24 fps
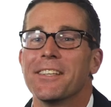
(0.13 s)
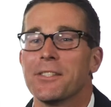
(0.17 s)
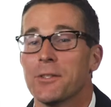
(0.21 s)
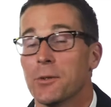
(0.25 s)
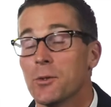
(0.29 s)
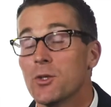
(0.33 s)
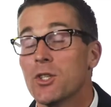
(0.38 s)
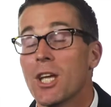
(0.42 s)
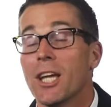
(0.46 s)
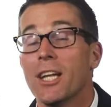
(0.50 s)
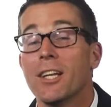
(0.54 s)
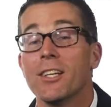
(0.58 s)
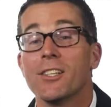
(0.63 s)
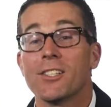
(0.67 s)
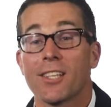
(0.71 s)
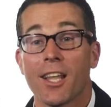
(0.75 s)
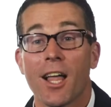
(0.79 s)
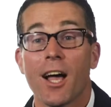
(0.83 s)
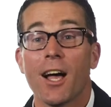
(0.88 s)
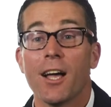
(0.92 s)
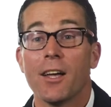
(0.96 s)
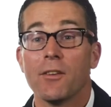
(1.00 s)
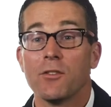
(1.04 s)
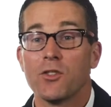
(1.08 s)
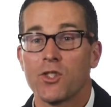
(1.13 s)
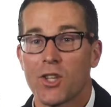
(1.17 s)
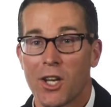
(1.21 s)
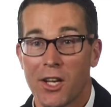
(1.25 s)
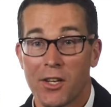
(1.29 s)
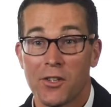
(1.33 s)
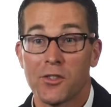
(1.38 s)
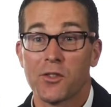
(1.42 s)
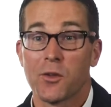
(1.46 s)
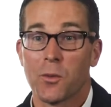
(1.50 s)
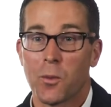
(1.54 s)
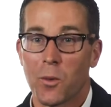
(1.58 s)
So change lives,
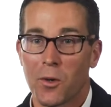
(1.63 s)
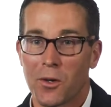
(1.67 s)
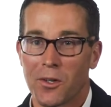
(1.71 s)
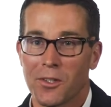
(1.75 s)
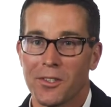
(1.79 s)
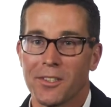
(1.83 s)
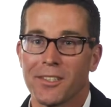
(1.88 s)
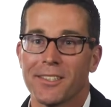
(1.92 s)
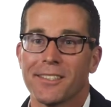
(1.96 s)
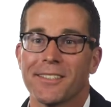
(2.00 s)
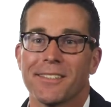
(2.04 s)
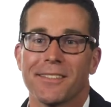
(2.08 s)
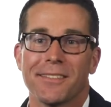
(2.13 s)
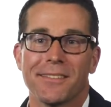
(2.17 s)
change the world.